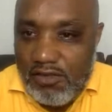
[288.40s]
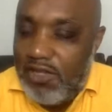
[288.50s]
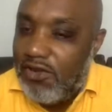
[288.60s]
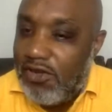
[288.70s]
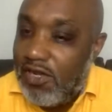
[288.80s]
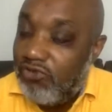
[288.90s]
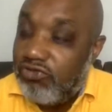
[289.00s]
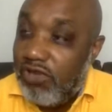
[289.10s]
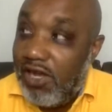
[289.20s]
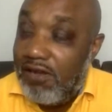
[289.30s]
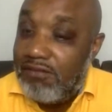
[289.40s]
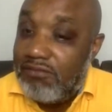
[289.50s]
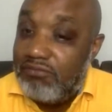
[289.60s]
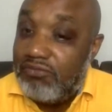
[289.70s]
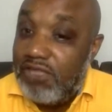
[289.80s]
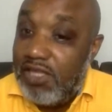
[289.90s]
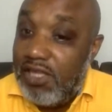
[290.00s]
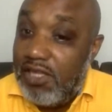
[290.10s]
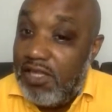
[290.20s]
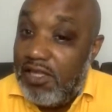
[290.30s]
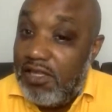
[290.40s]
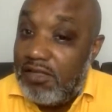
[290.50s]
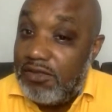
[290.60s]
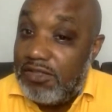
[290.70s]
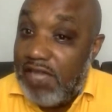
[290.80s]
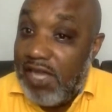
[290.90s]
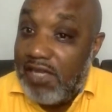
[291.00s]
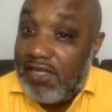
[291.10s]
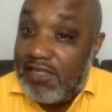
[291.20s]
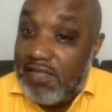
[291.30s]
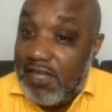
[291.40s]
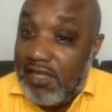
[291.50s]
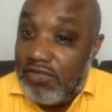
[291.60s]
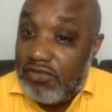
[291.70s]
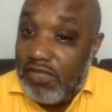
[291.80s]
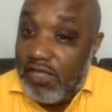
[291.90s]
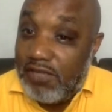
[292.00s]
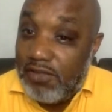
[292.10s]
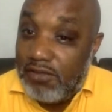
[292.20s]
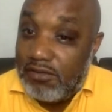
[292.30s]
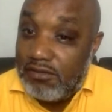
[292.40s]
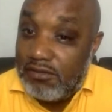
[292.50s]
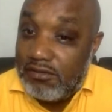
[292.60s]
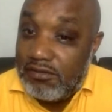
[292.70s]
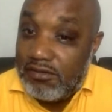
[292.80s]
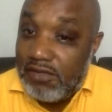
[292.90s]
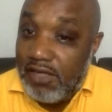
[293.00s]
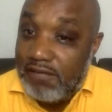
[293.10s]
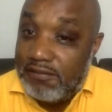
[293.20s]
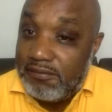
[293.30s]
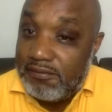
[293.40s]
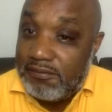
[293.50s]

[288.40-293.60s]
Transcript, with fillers: Leona from the which island is again? Truly, help me out. Huh?